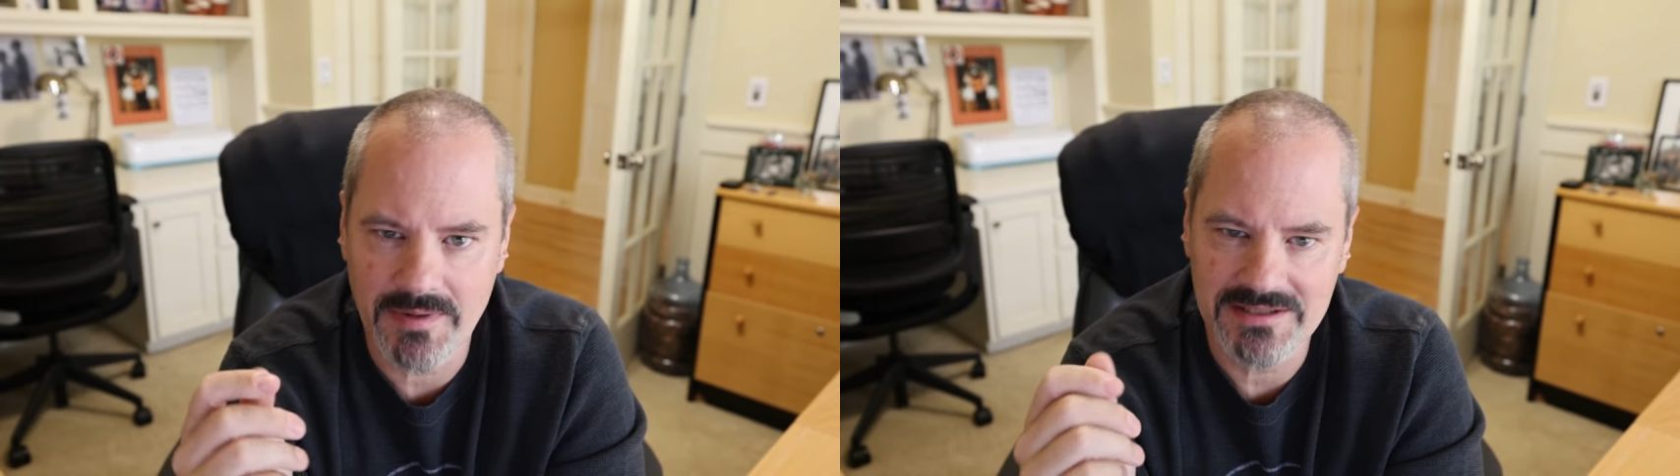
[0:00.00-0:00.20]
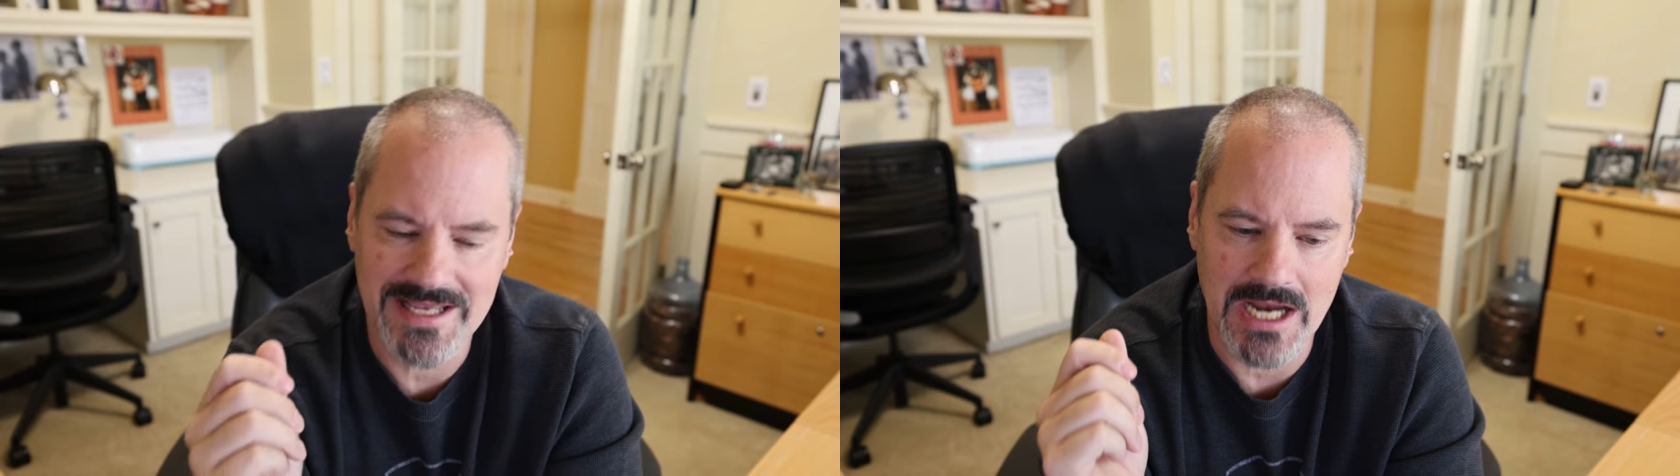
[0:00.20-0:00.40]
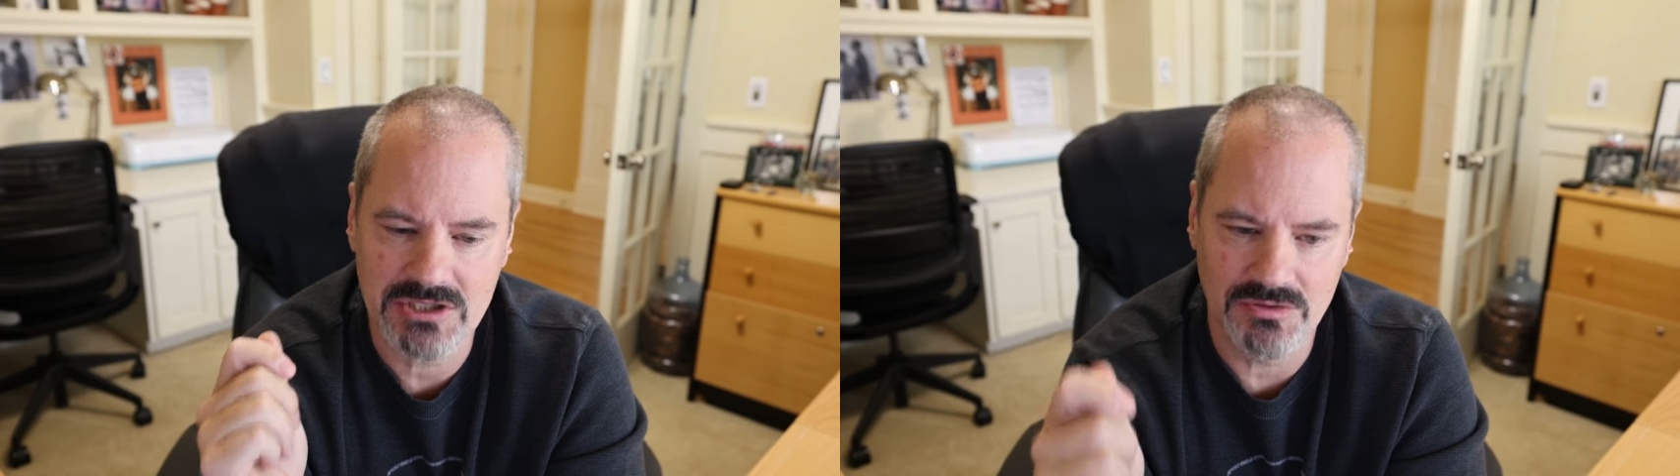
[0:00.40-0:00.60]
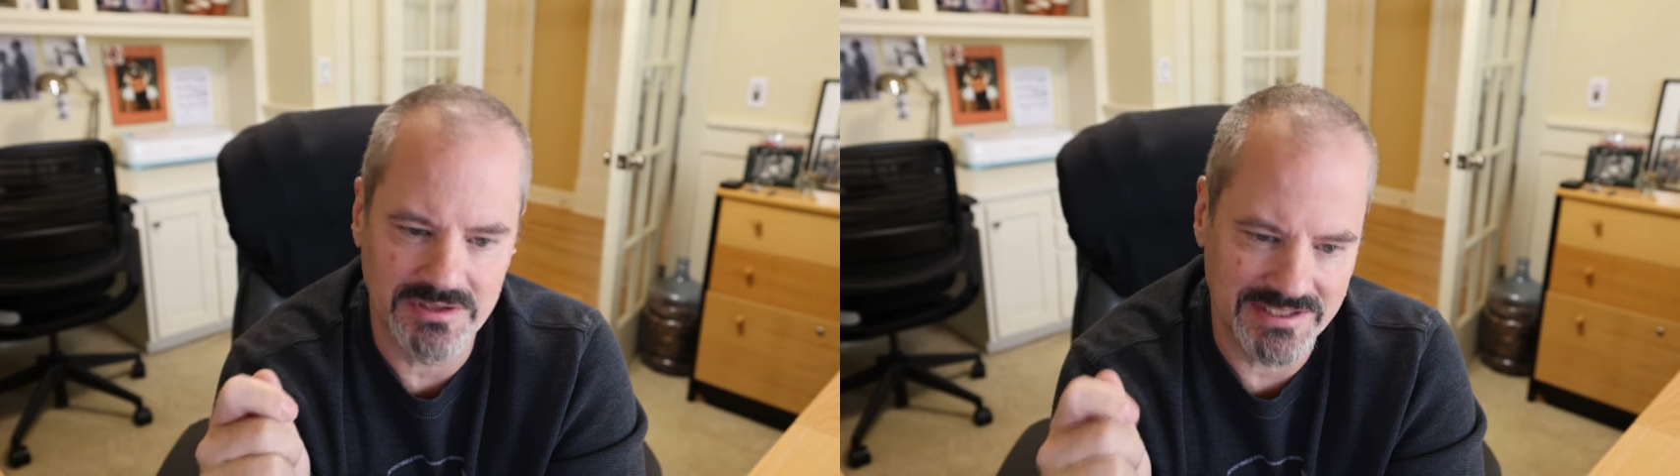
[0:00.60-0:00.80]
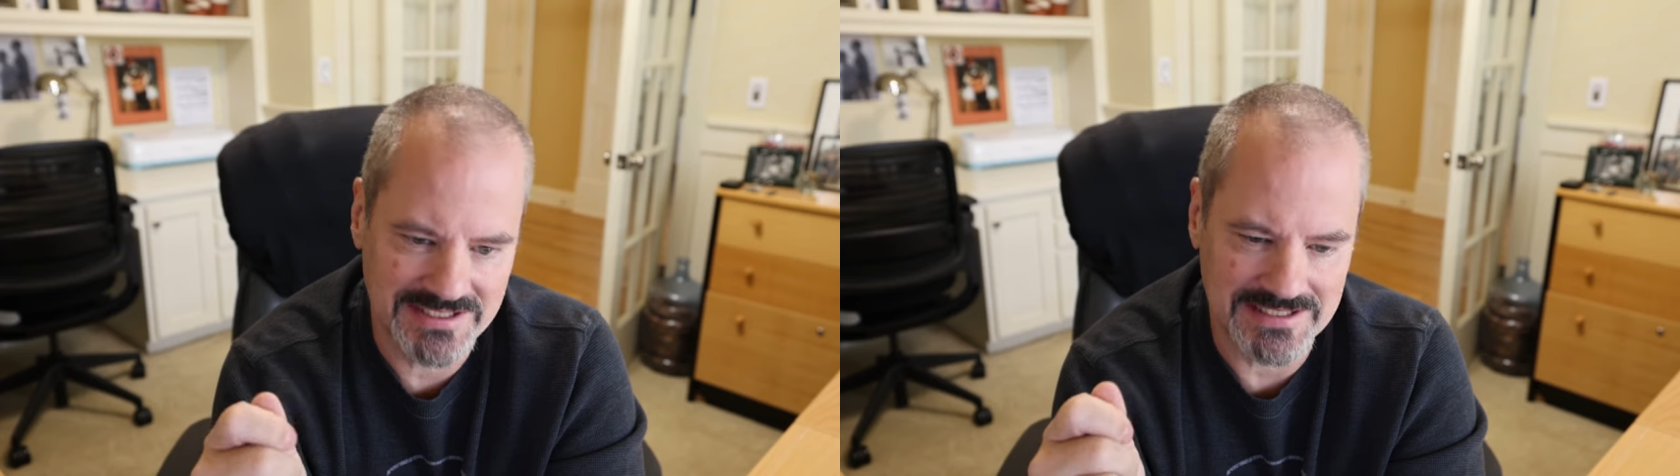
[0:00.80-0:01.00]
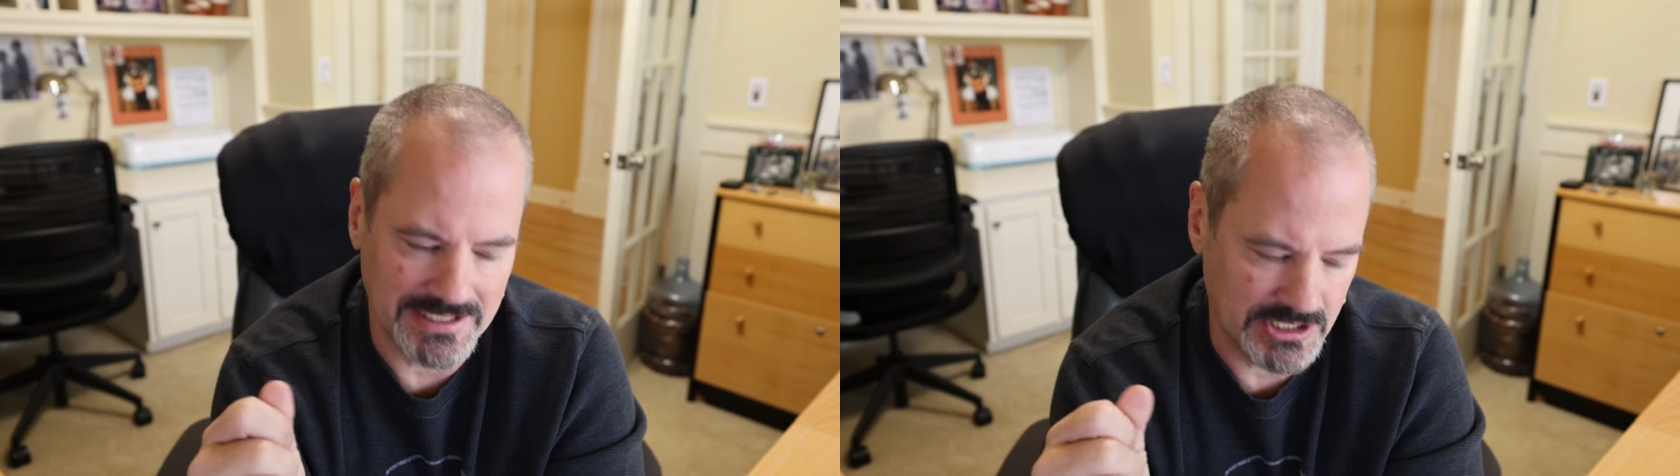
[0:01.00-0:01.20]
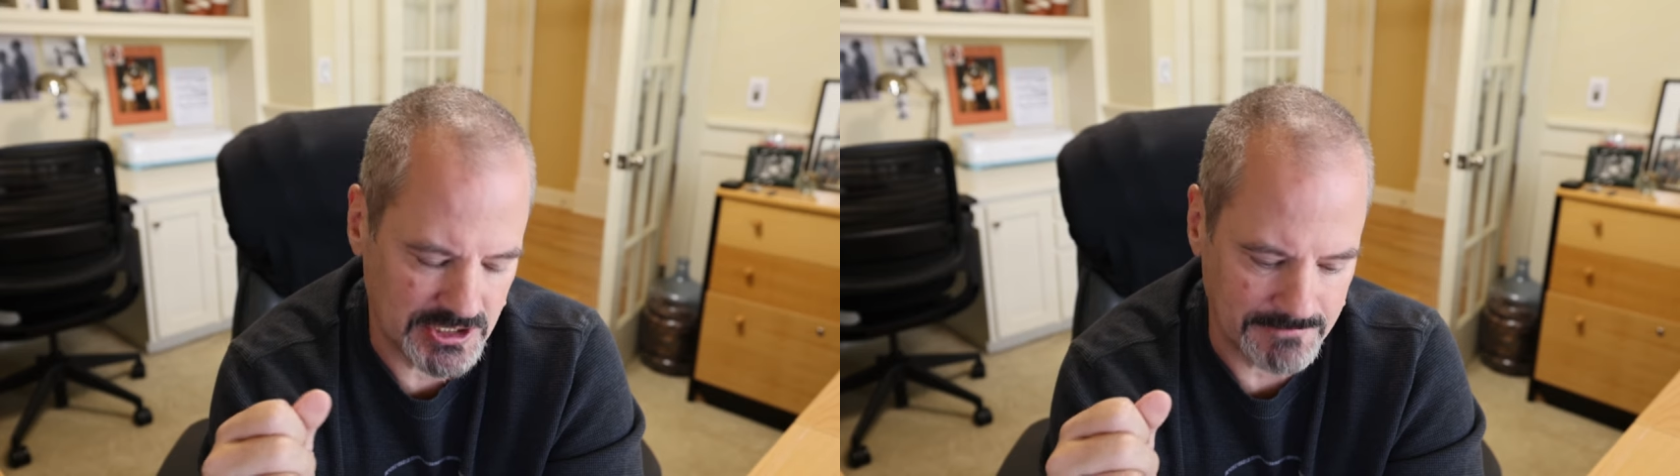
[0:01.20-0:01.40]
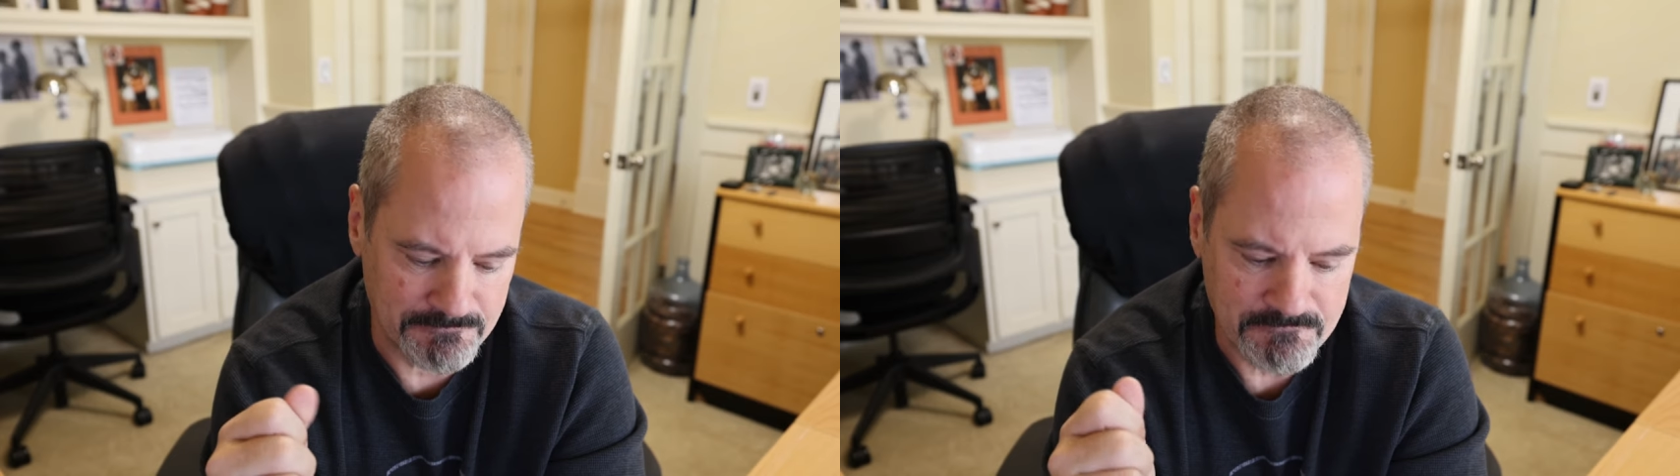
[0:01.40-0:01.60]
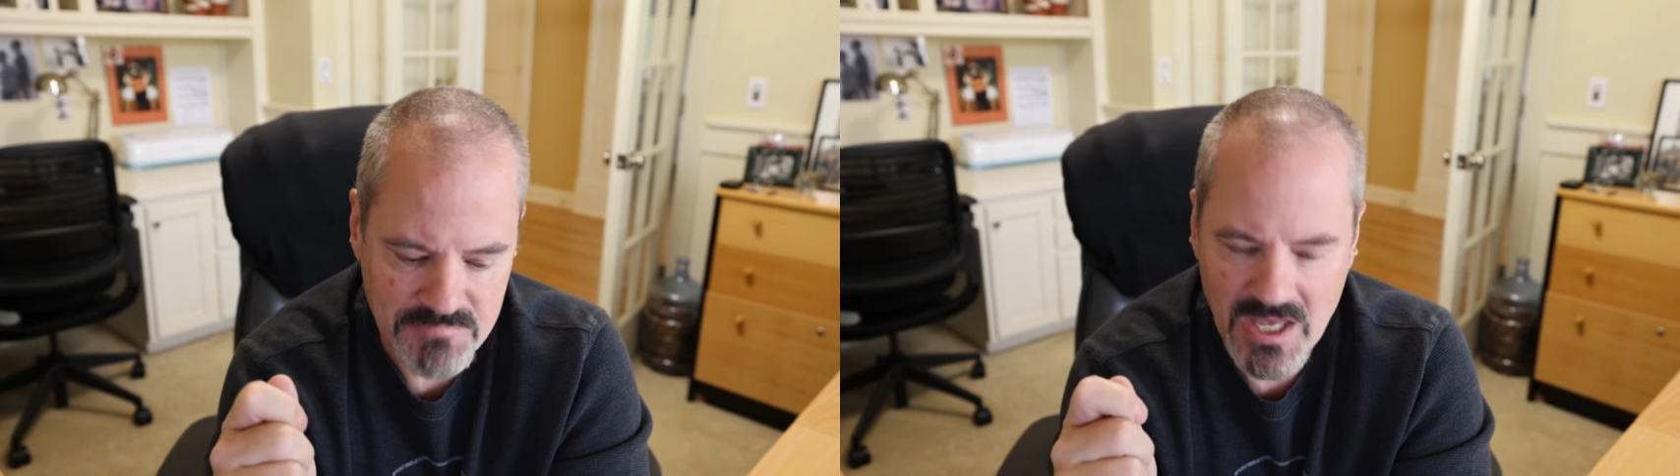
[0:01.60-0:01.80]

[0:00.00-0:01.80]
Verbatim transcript: about the actual installation.